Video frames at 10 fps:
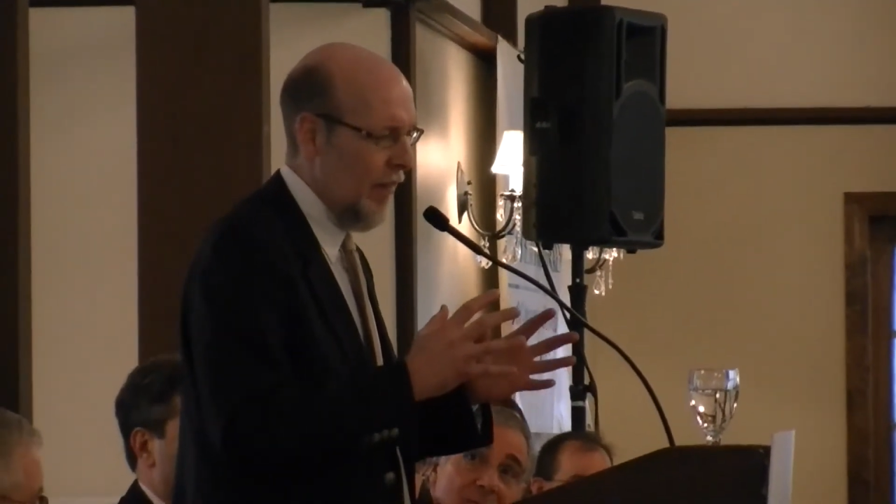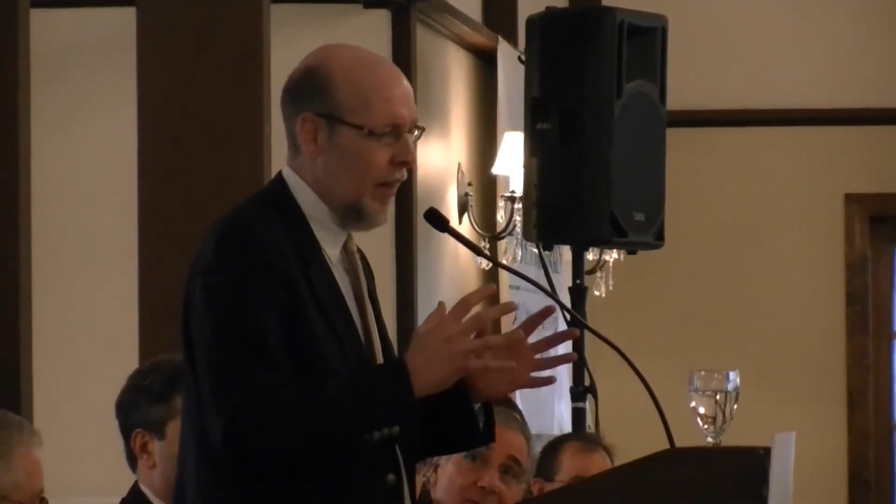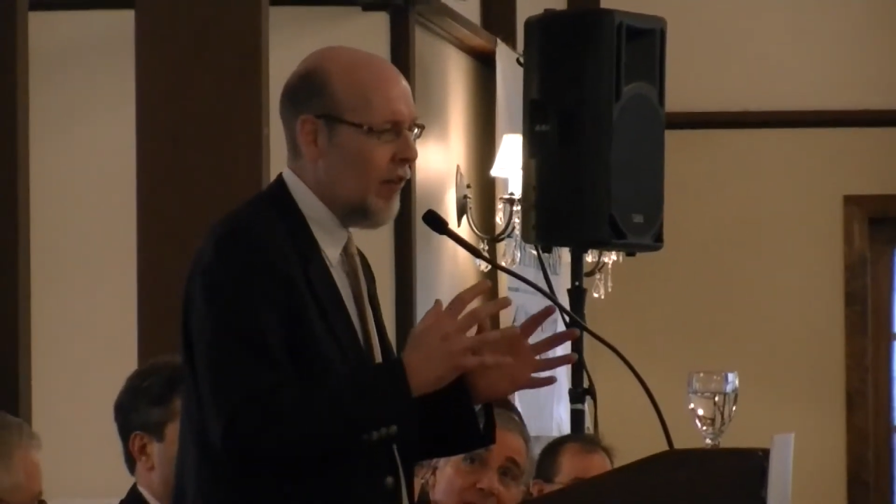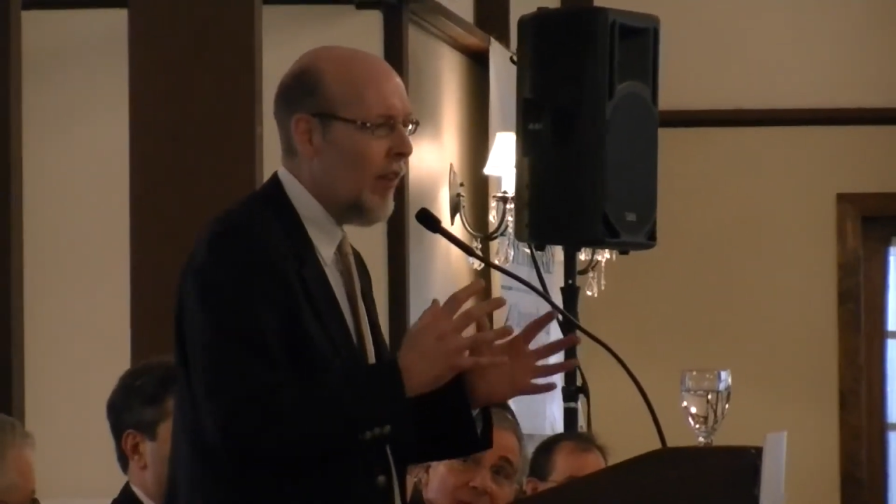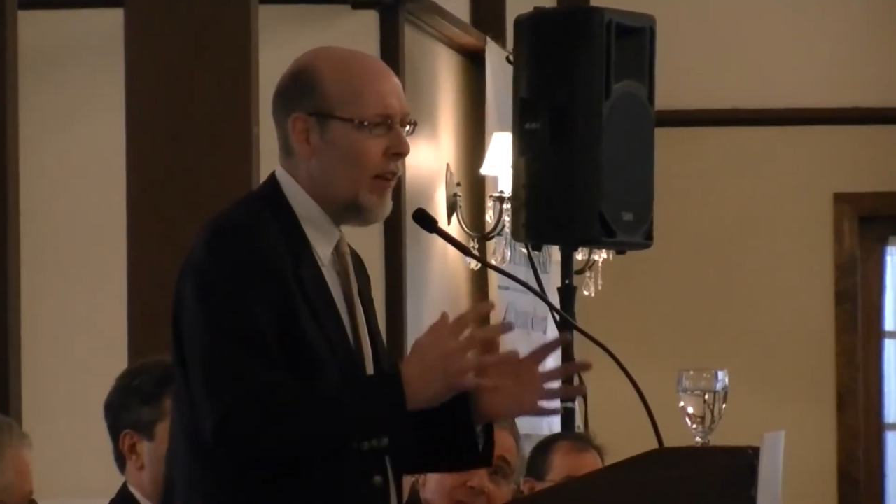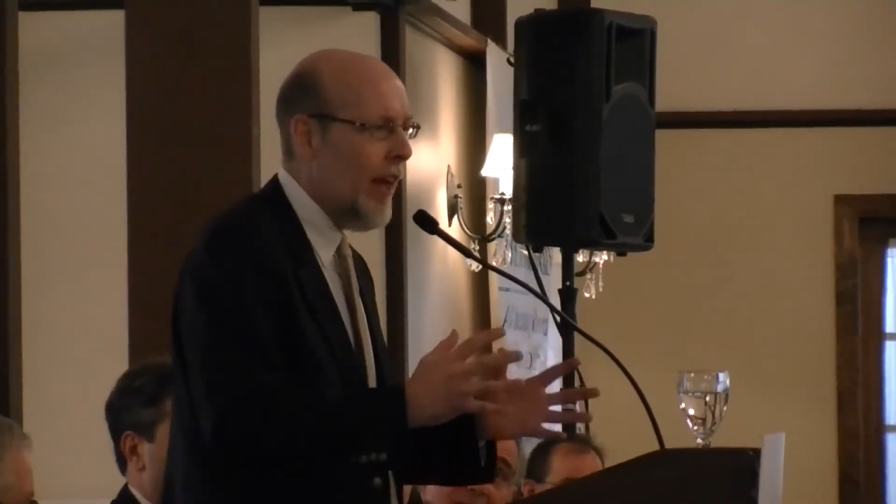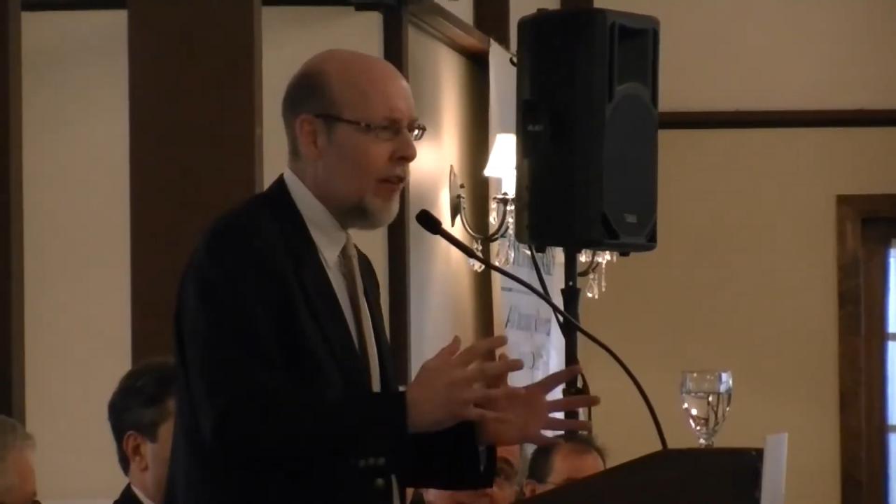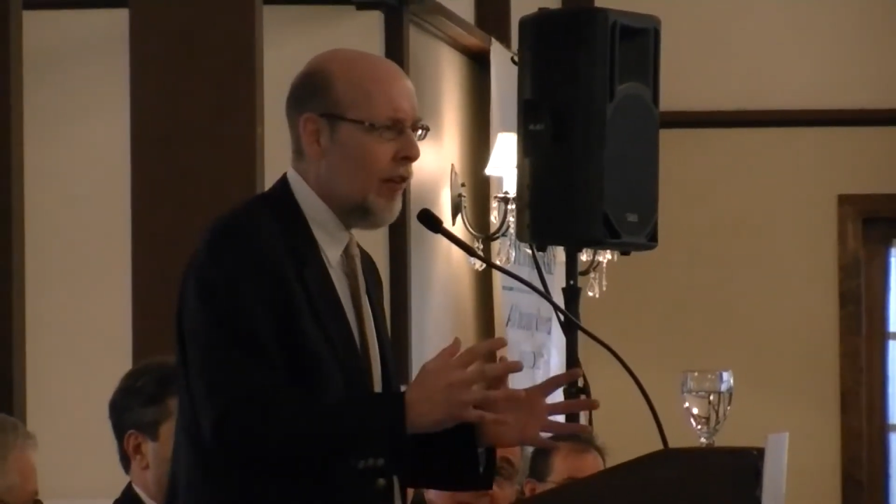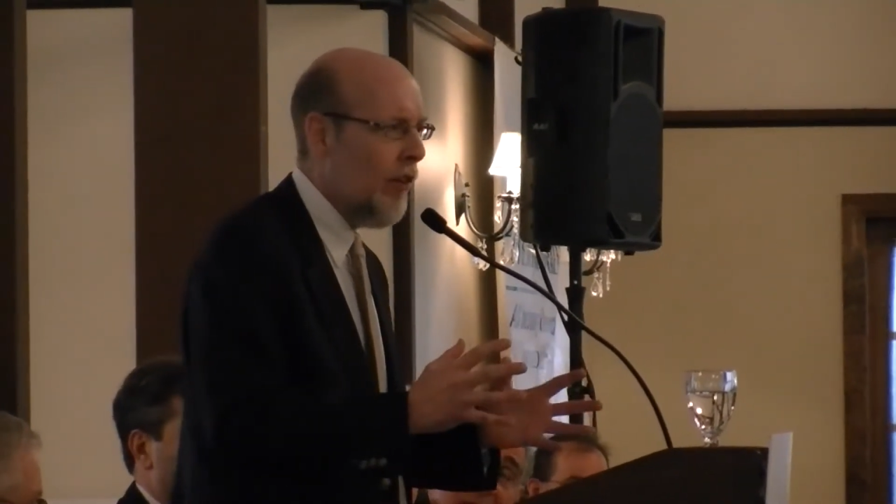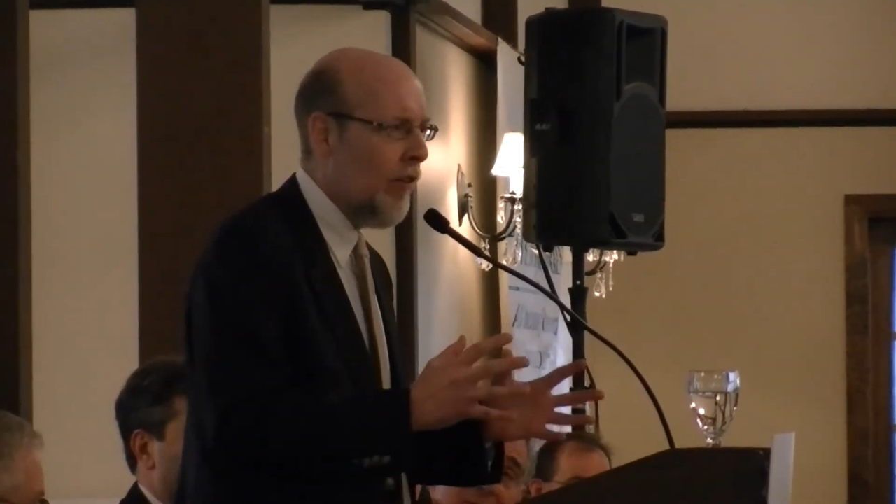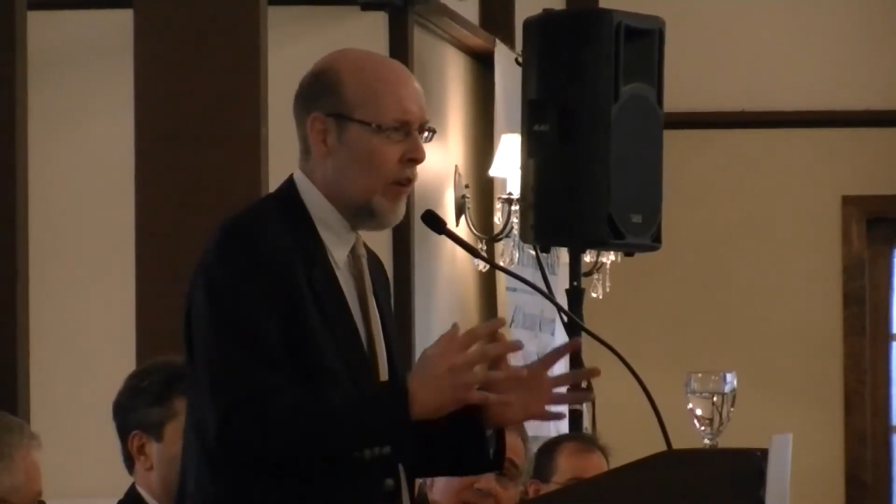it's the essence of